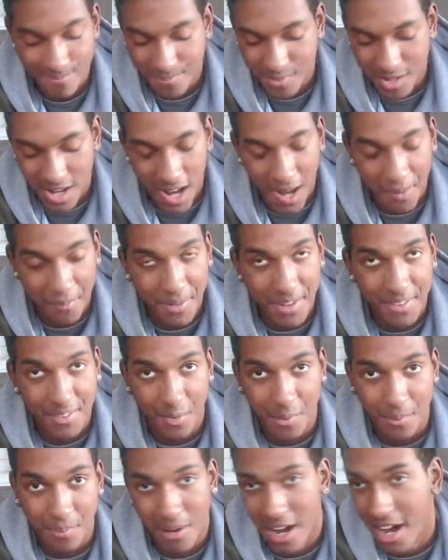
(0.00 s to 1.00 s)
comments
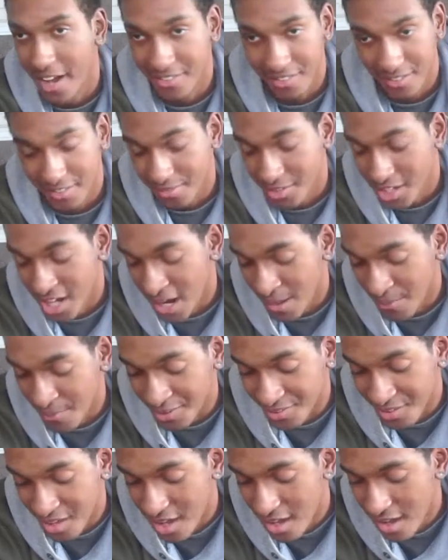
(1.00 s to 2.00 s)
or positive
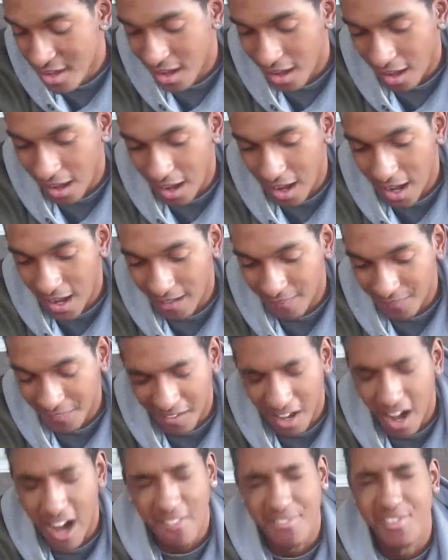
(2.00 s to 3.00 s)
comments, um,
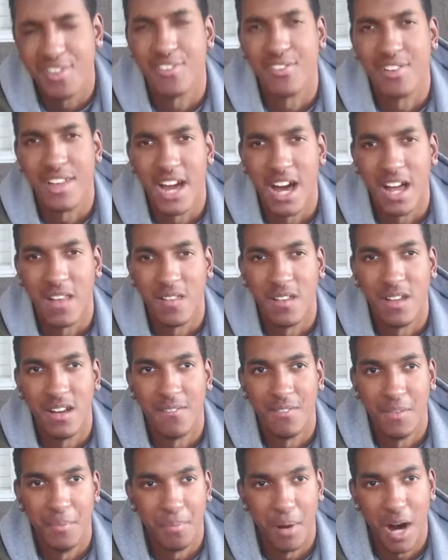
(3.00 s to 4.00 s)
obviously I
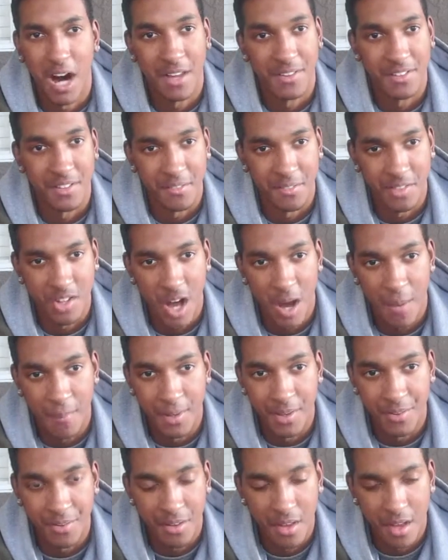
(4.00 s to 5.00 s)
love the positive
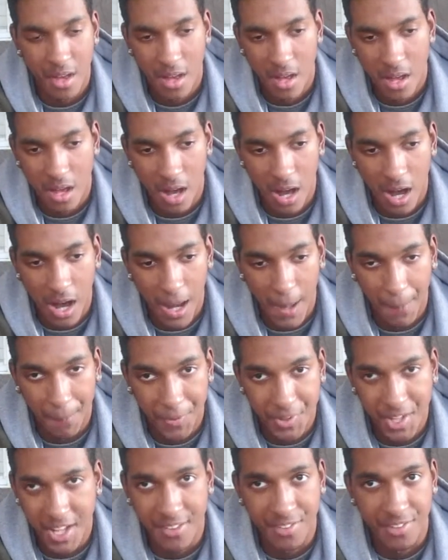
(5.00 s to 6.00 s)
comments um,
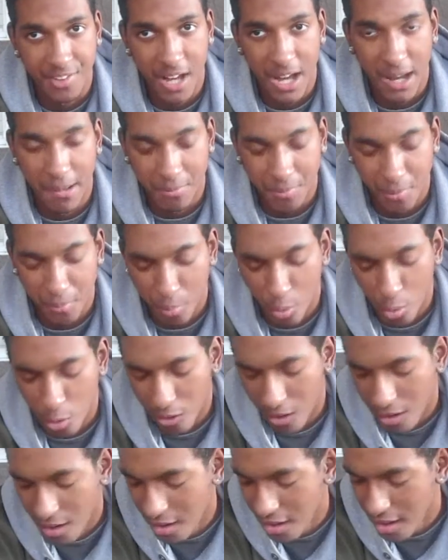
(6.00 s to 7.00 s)
ten times or
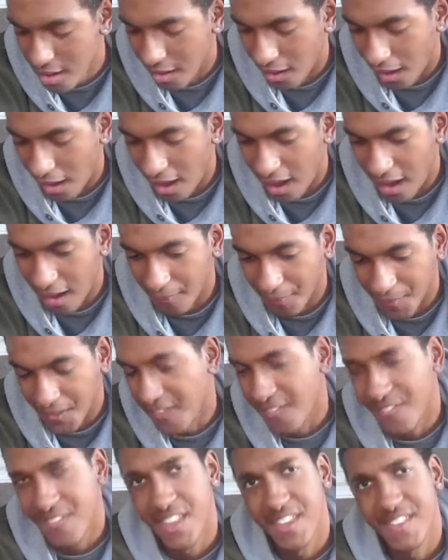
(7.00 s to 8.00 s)
more. Um,
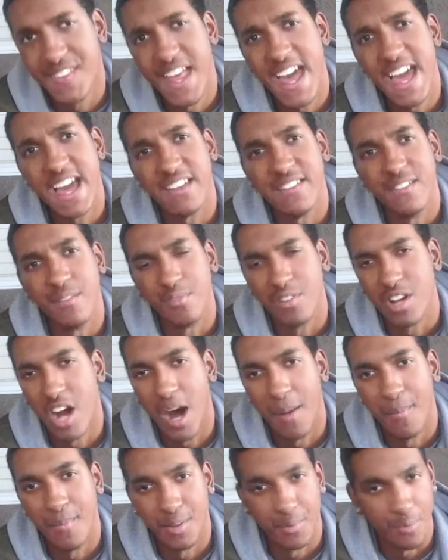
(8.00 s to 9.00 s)
the, the negative
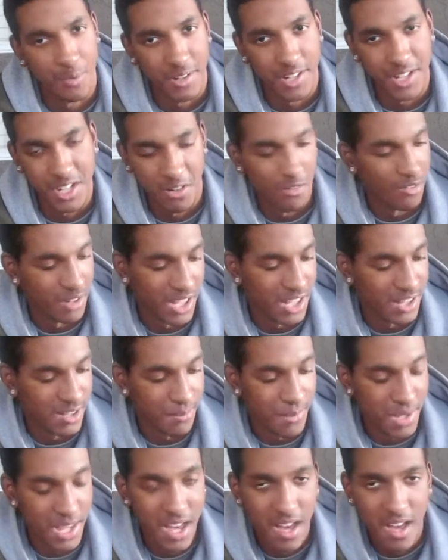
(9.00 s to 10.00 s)
comments really don't get
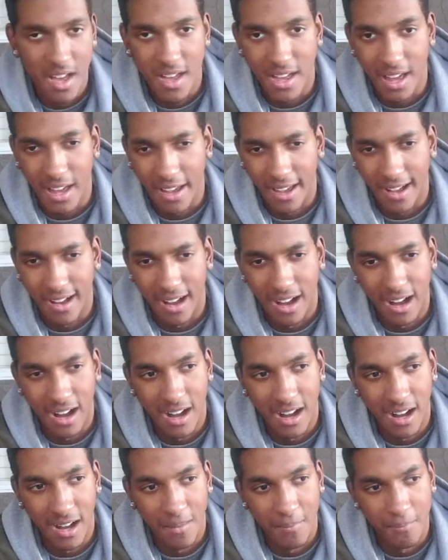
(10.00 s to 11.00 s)
to me.
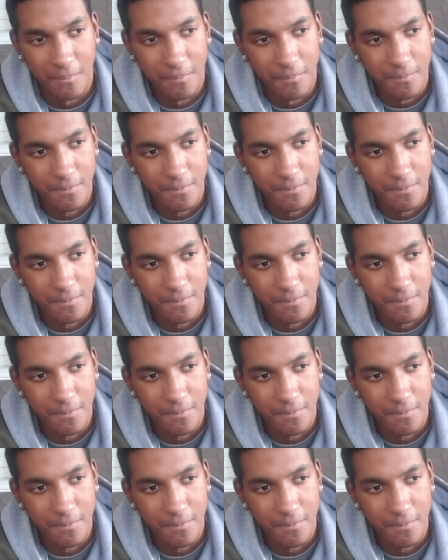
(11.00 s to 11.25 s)
Um,